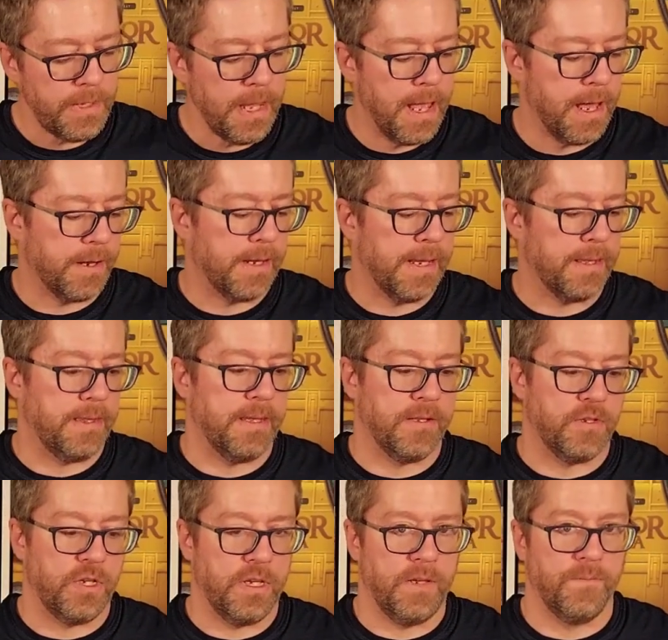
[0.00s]
How to get the
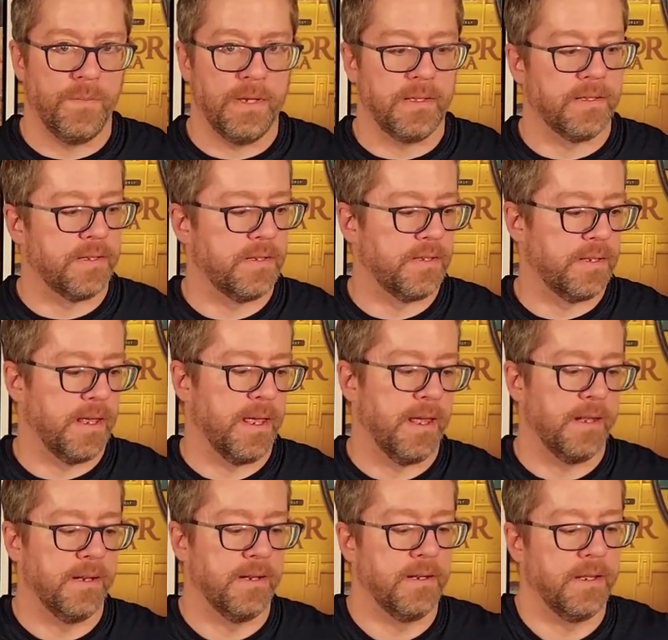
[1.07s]
achievements,
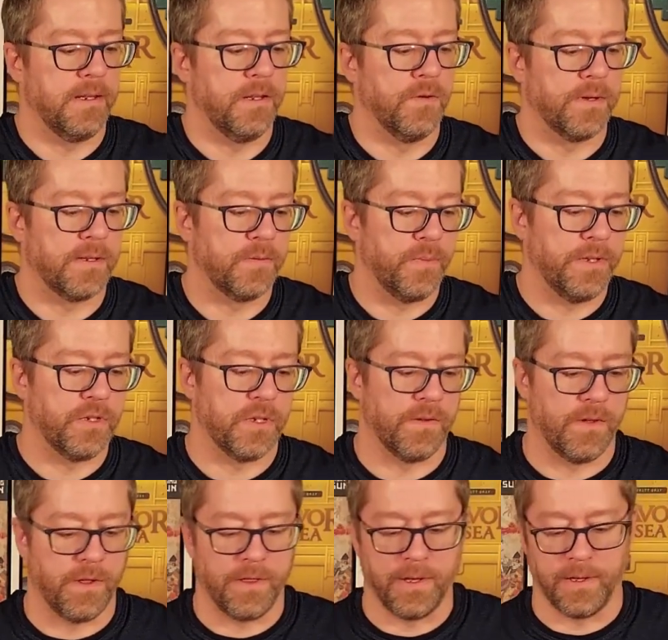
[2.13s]
and explanation on
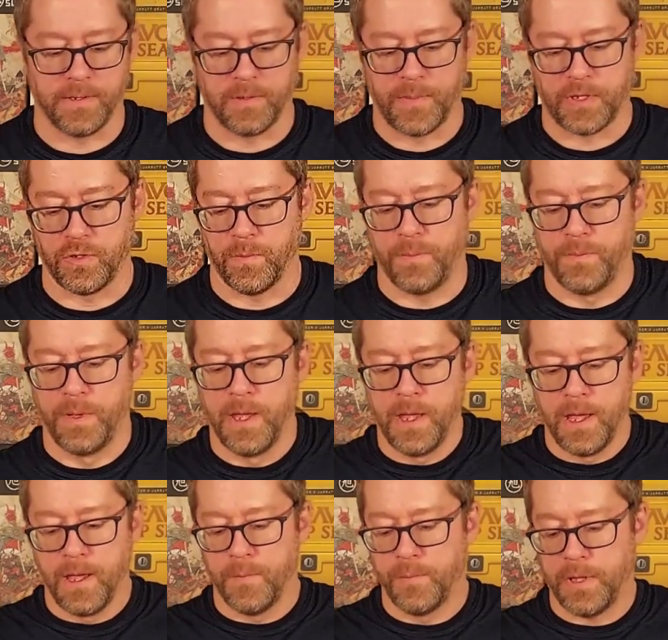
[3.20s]
all the special
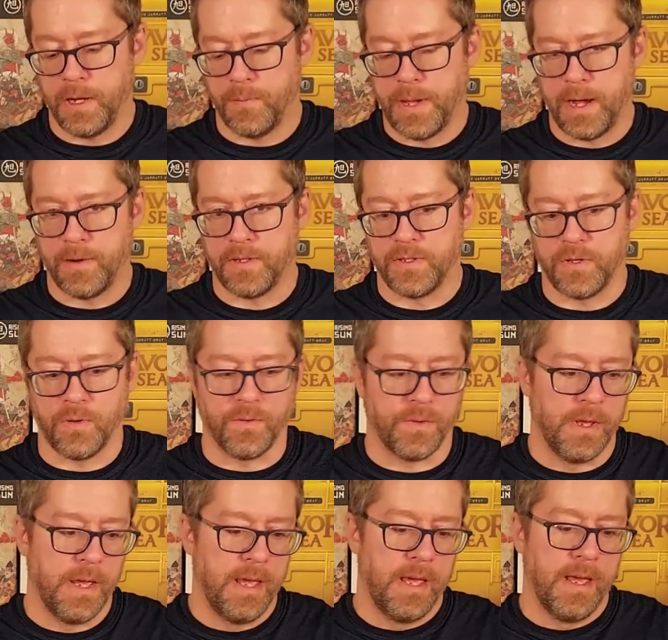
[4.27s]
player powers. So
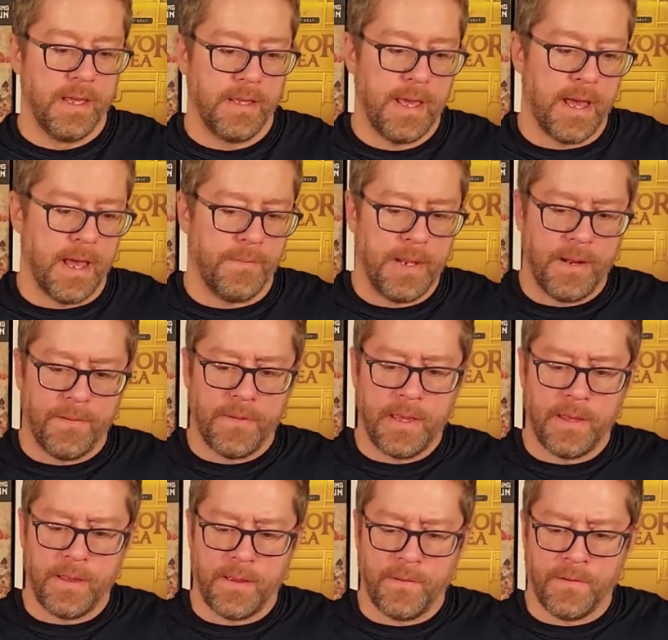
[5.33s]
yeah,
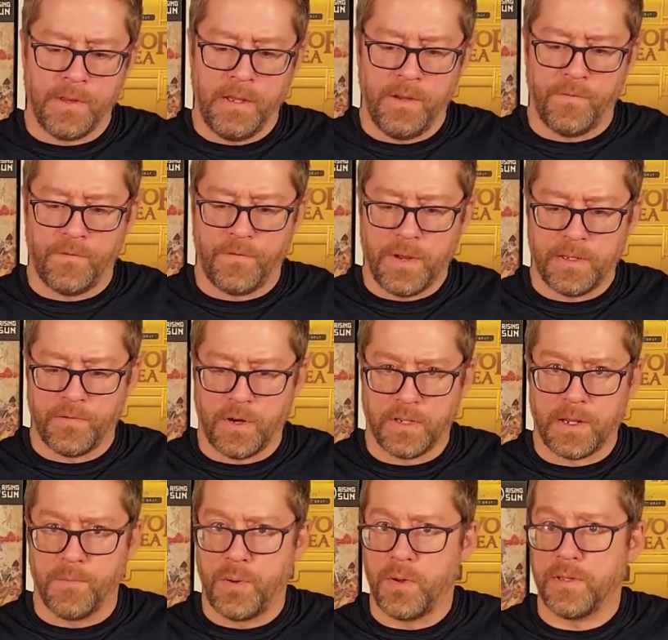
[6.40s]
as far
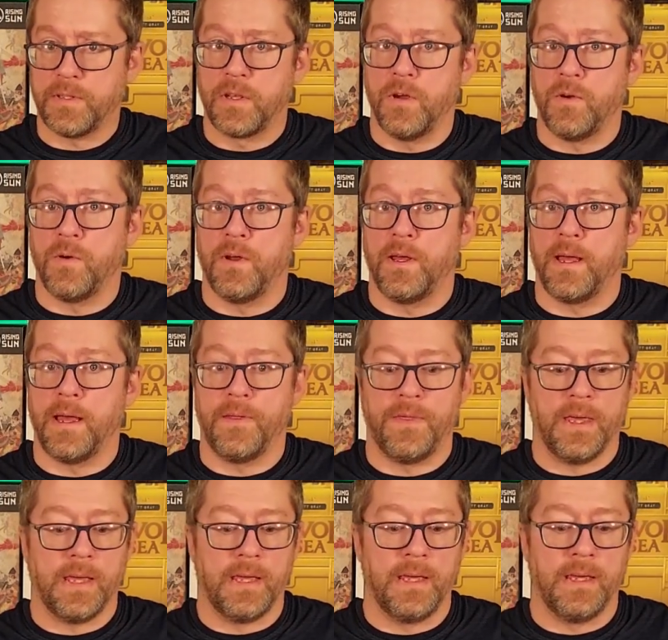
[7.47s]
as components go, I
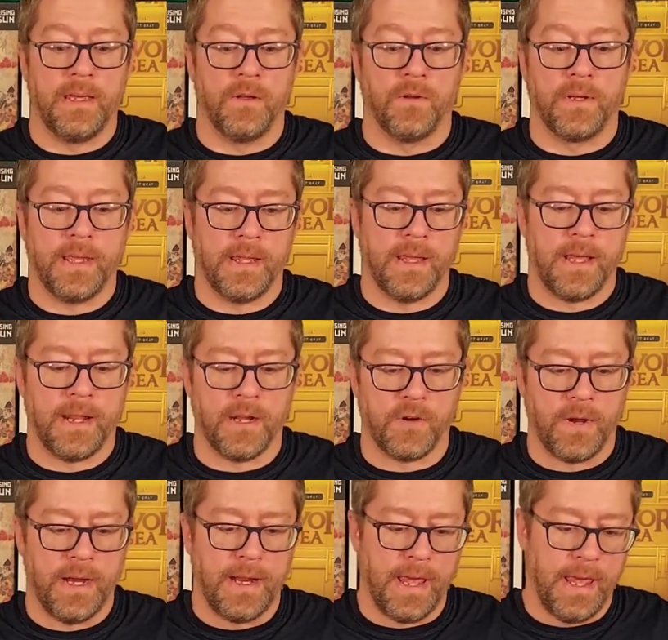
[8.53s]
think they get a
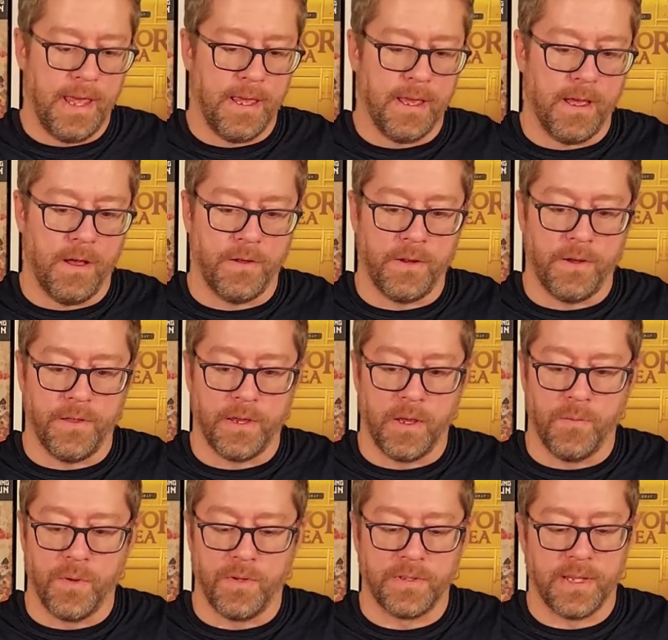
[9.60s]
grade A on all the
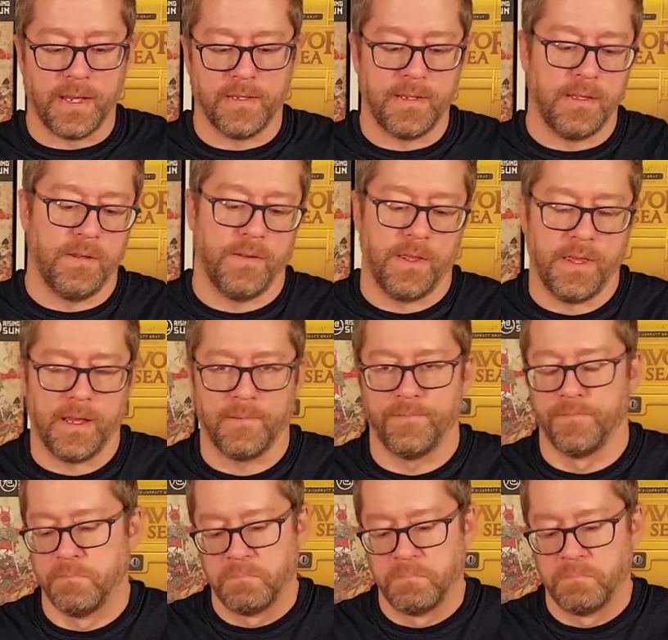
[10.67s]
components. Like I said, the only thing,